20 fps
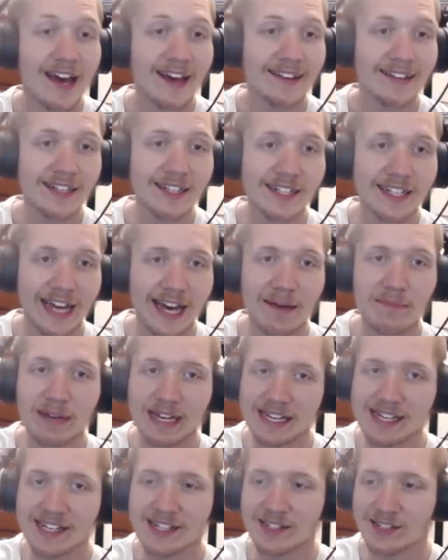This game
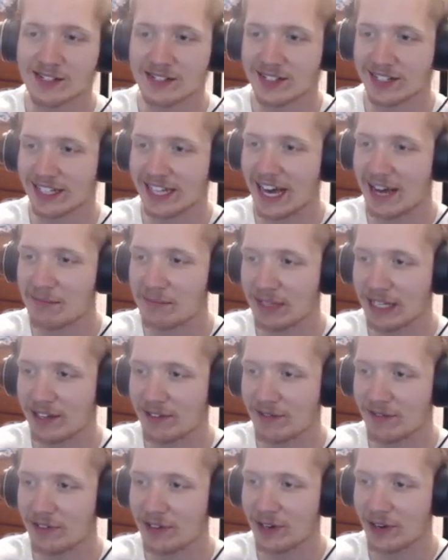can be
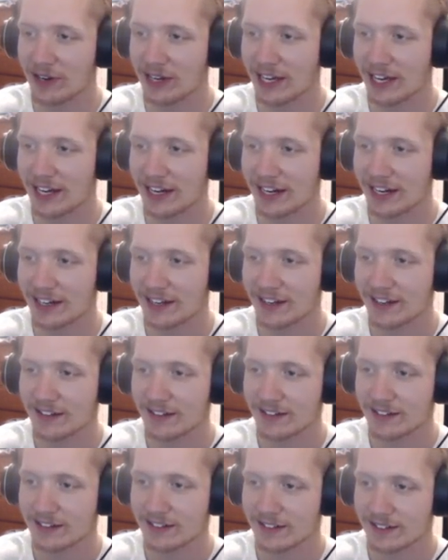infuriating.
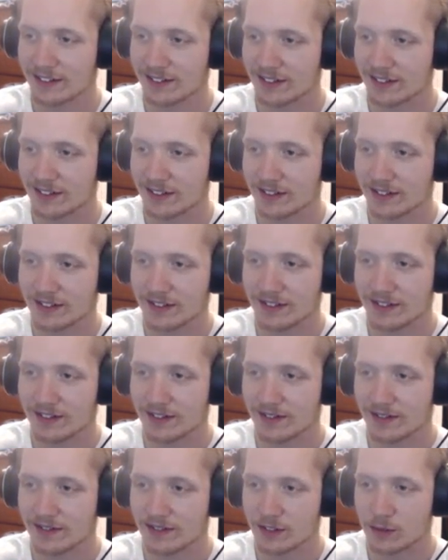
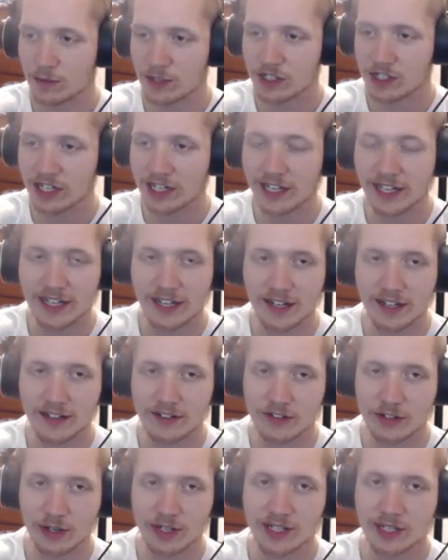Especially
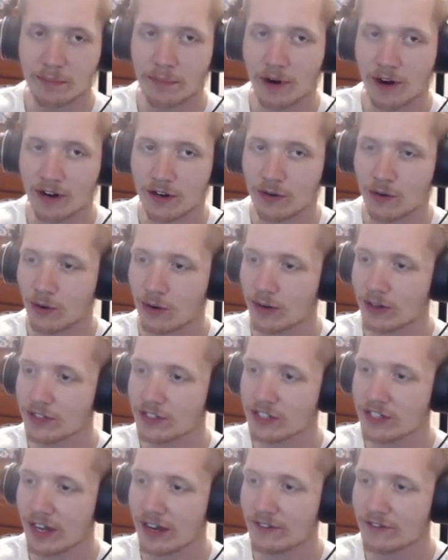during the parkour
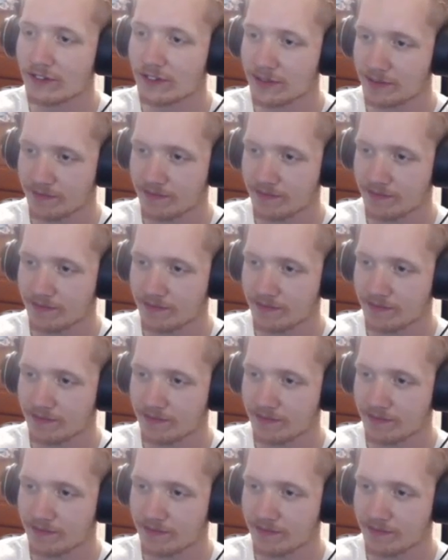stuff.